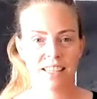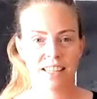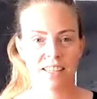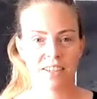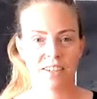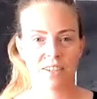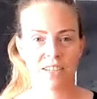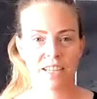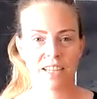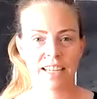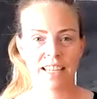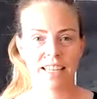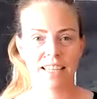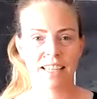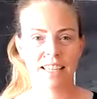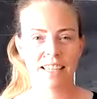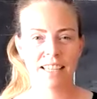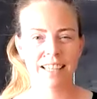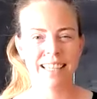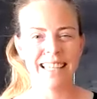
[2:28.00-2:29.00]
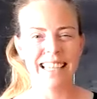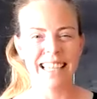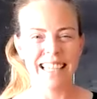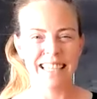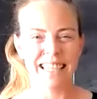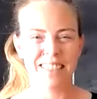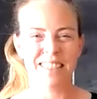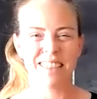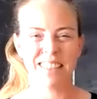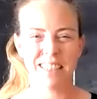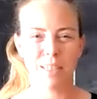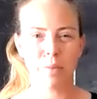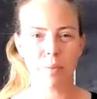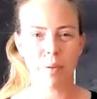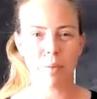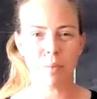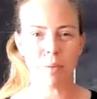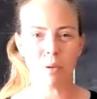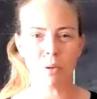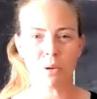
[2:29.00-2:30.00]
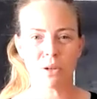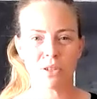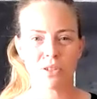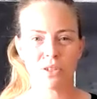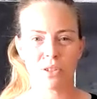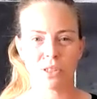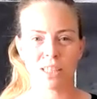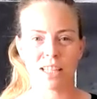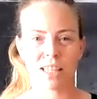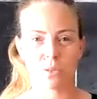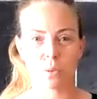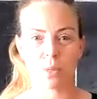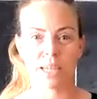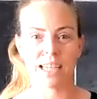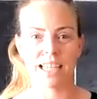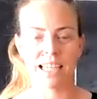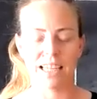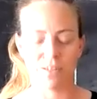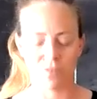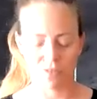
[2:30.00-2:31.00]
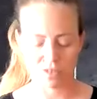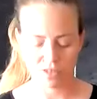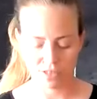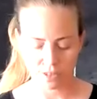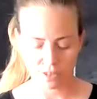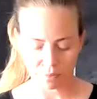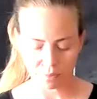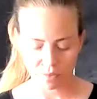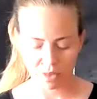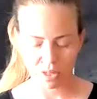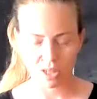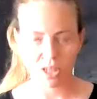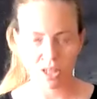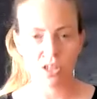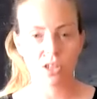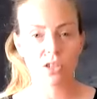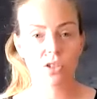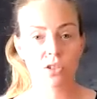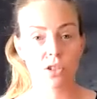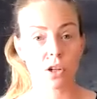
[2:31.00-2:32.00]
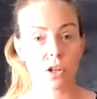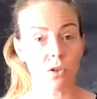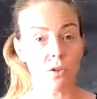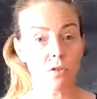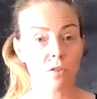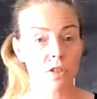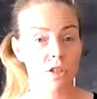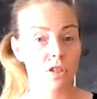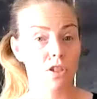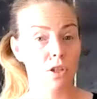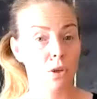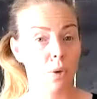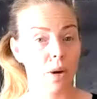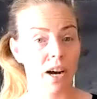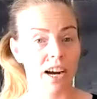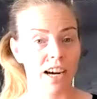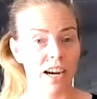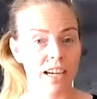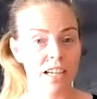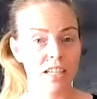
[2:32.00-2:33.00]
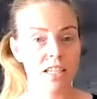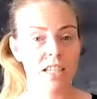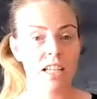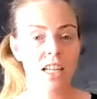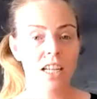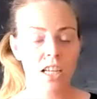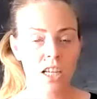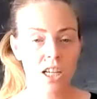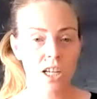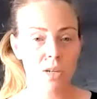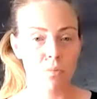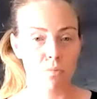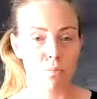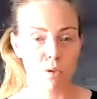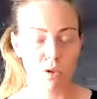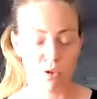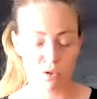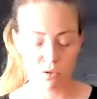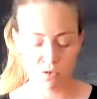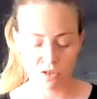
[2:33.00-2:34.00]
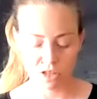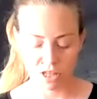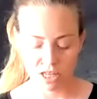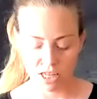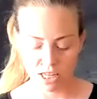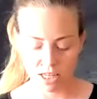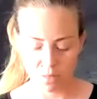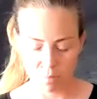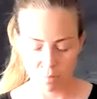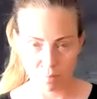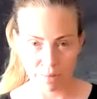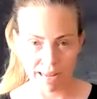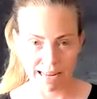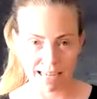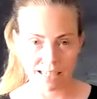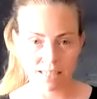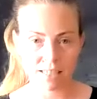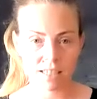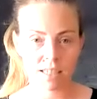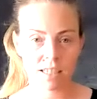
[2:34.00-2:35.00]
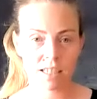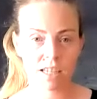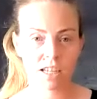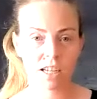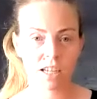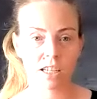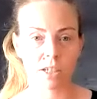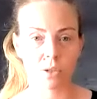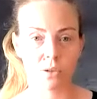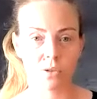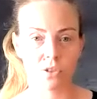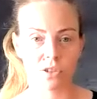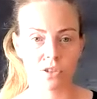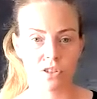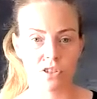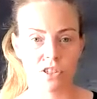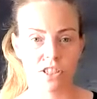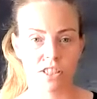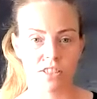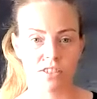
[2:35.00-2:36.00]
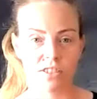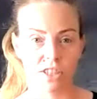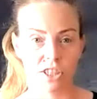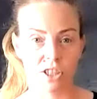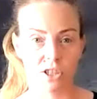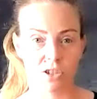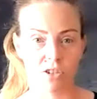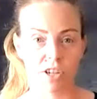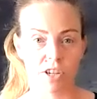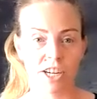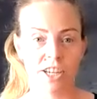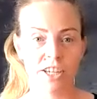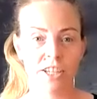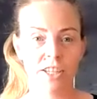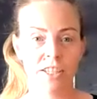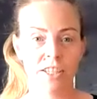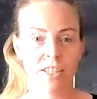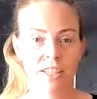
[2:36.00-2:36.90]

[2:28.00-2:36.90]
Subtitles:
Okay, it needs a little bit more, so that's why it lifts. So if it's too hard, move the band closer to the side you're on.